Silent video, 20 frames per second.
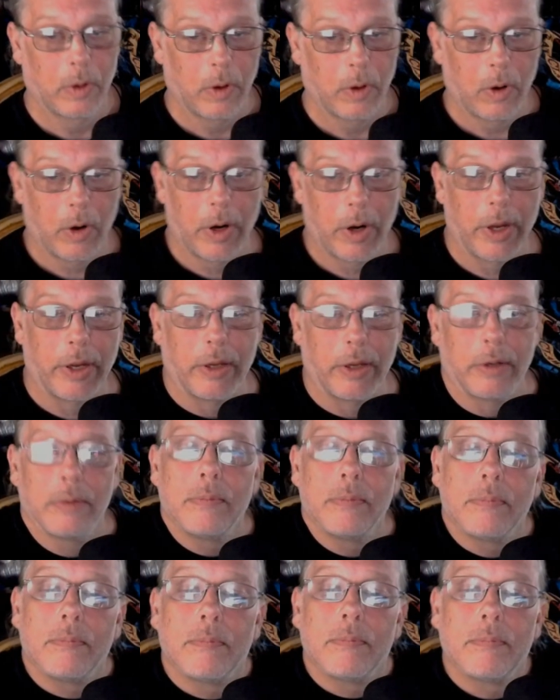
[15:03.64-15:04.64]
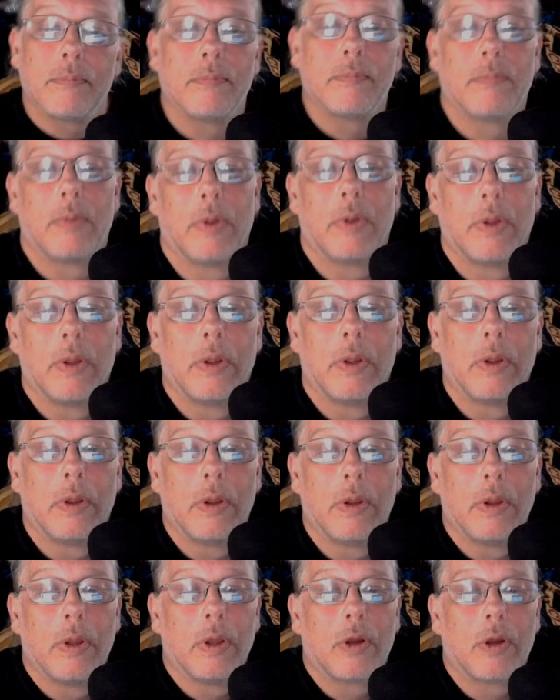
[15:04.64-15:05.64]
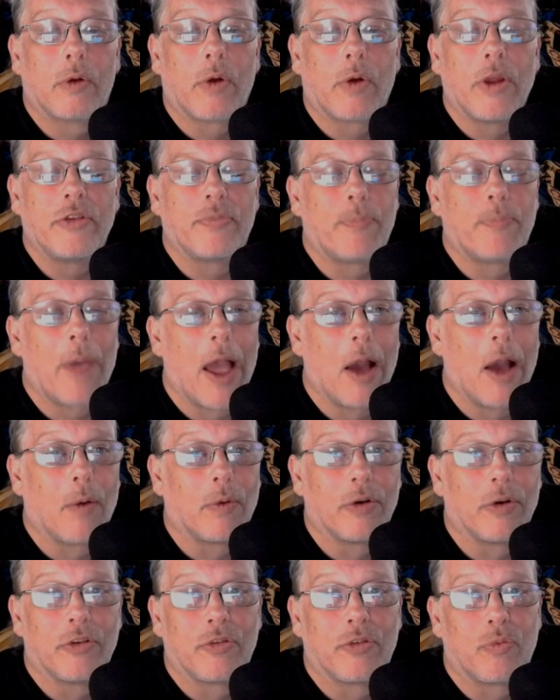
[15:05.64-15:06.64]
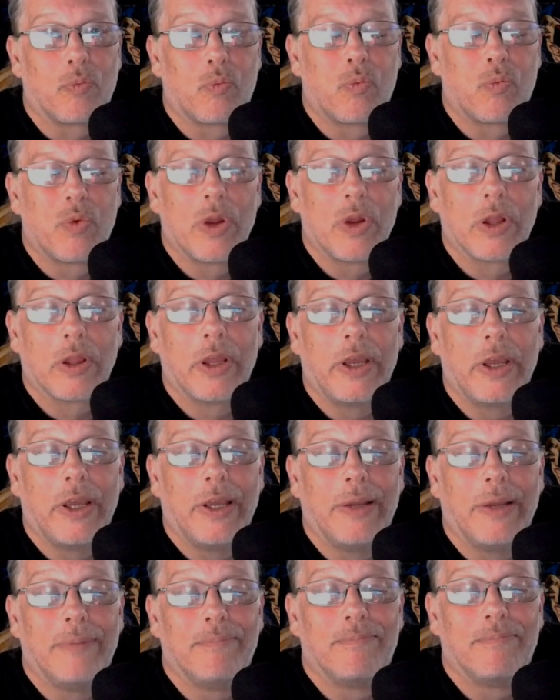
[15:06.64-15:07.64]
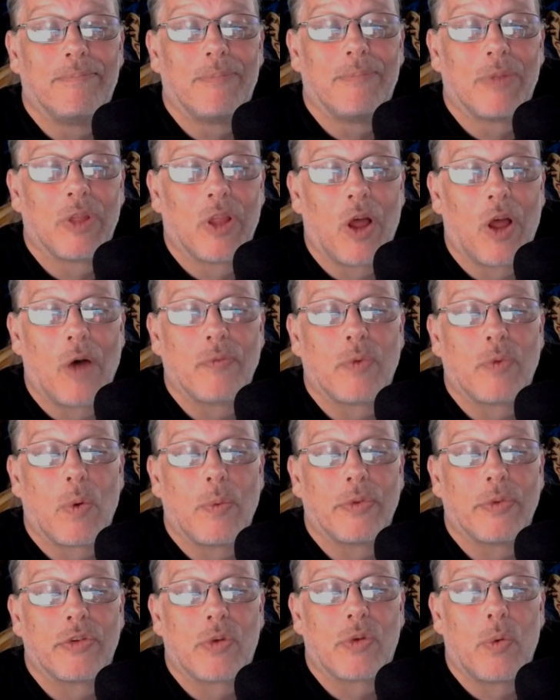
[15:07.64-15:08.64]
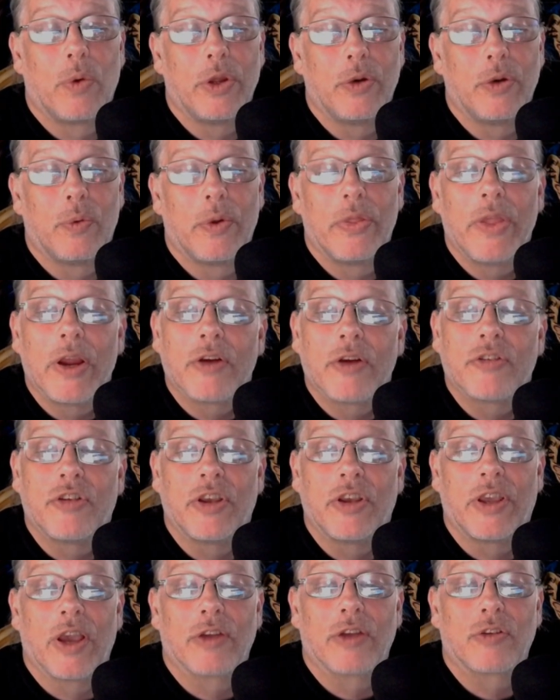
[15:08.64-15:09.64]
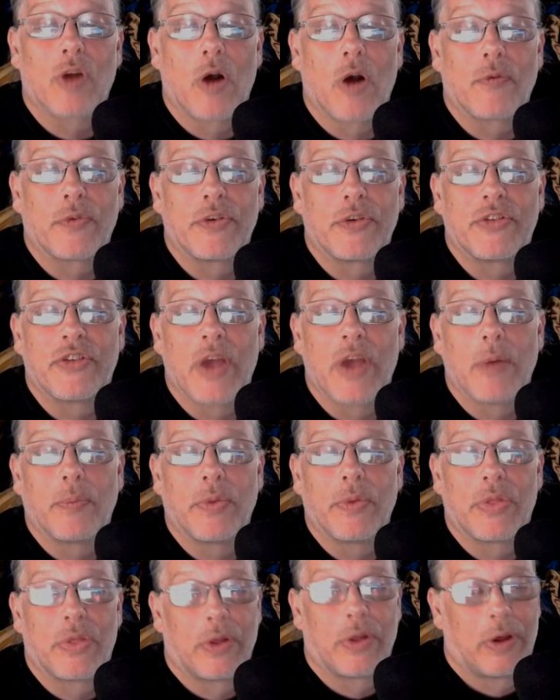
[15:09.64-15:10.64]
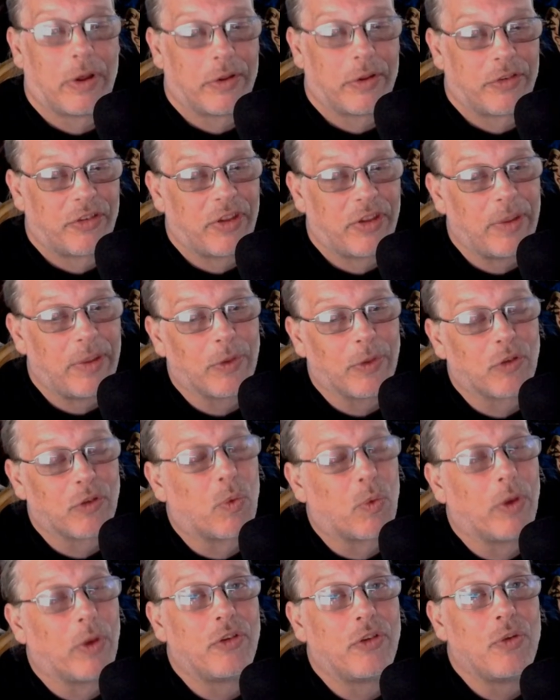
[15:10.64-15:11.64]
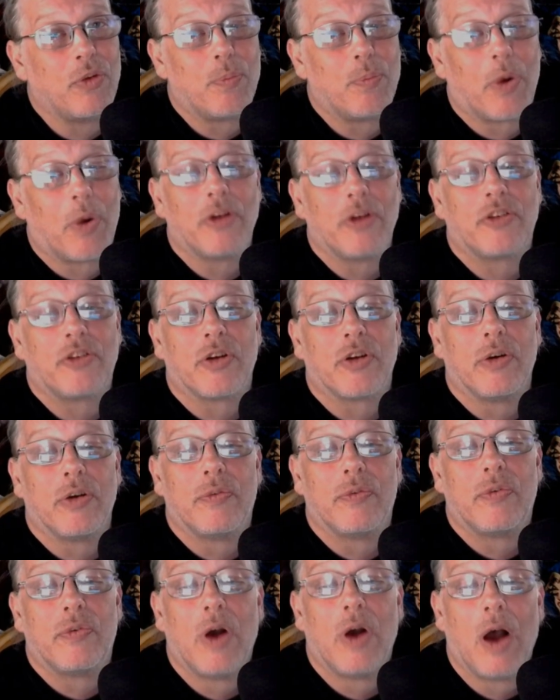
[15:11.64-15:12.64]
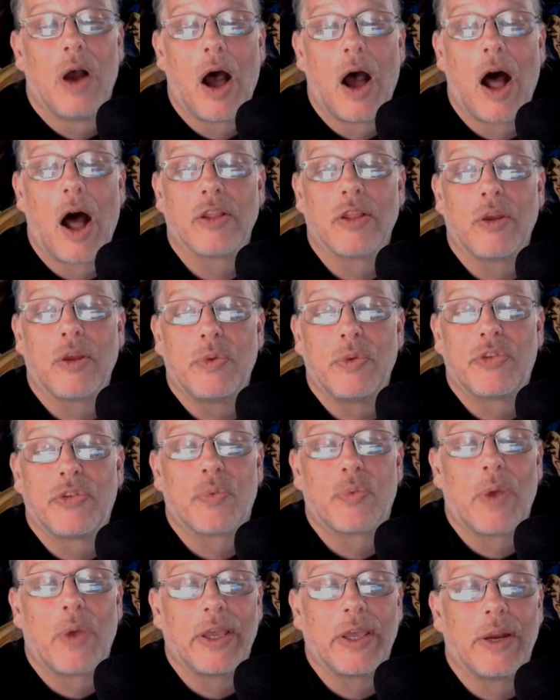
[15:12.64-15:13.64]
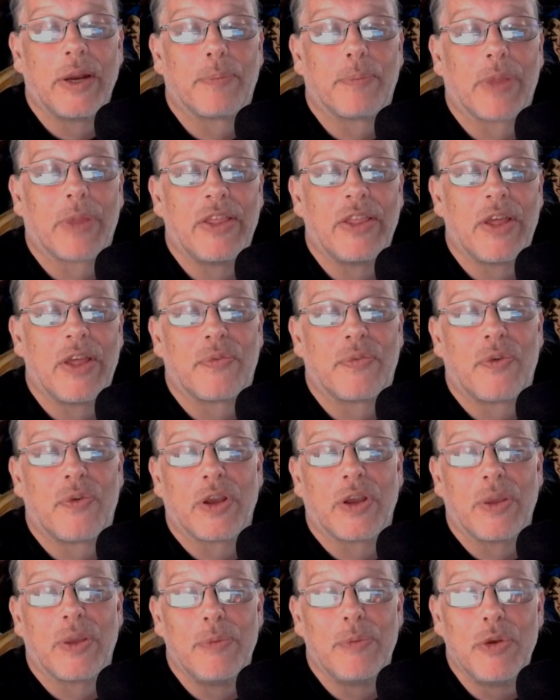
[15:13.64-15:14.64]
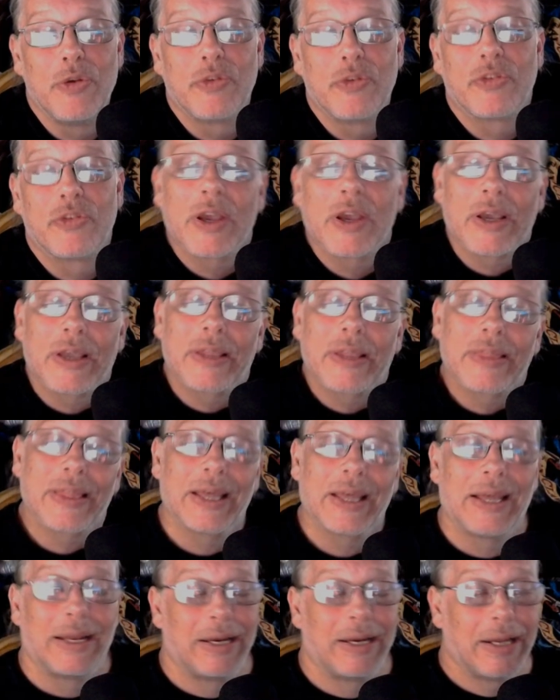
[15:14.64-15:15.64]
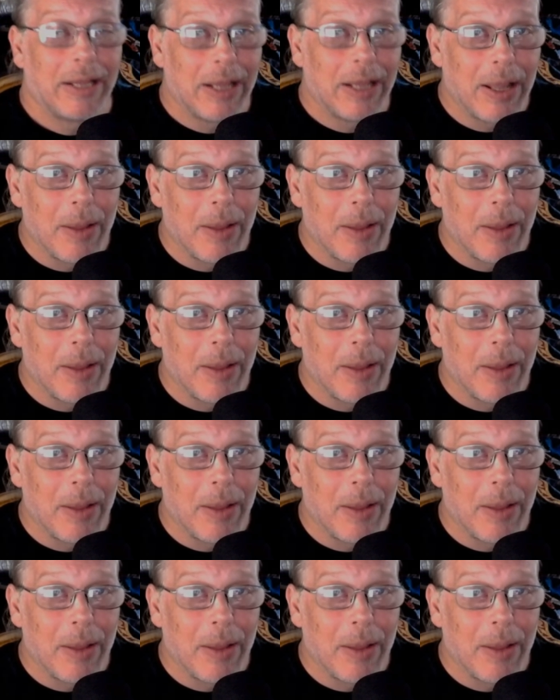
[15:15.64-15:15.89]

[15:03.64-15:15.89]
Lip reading: All right. Grace Bowers really loved what was going on there. She kicked off her set with a seamless 1-2 punch of Hollywood swinging and played that funky music that